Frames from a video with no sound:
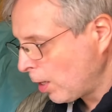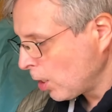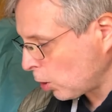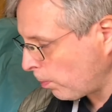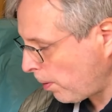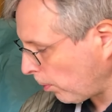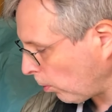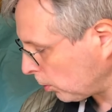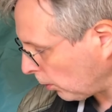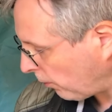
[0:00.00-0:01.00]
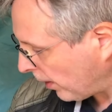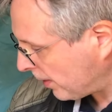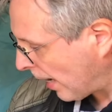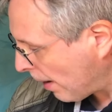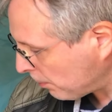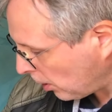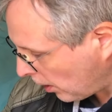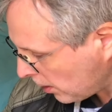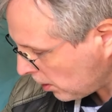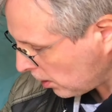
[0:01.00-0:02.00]
Some people will also fit a tap to
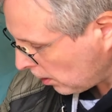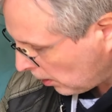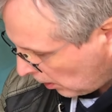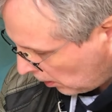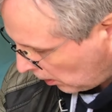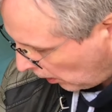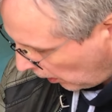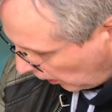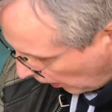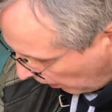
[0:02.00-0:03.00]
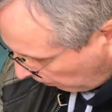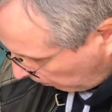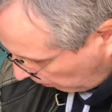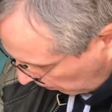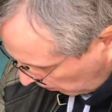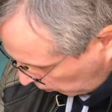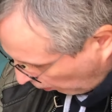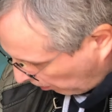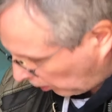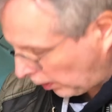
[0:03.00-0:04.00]
this, so some
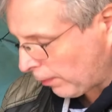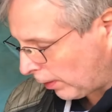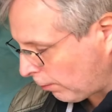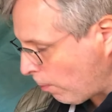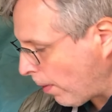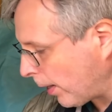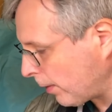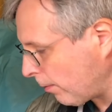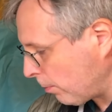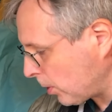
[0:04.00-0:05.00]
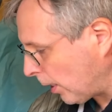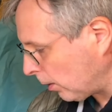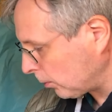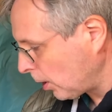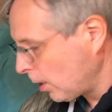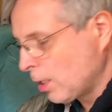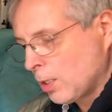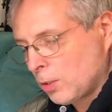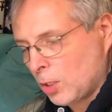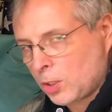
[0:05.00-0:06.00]
people can leave a little reminder of themselves
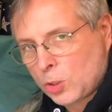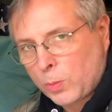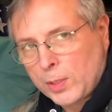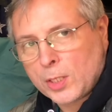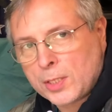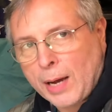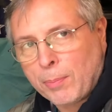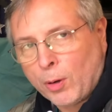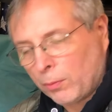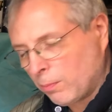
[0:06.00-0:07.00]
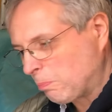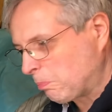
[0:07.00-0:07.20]
just to switch the tap on.